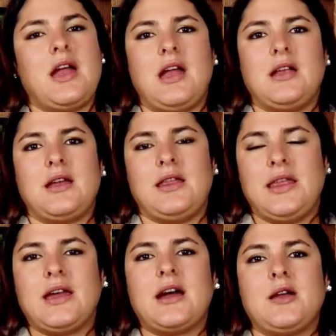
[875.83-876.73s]
and I
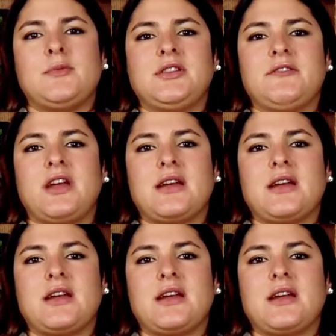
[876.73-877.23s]
think I am a living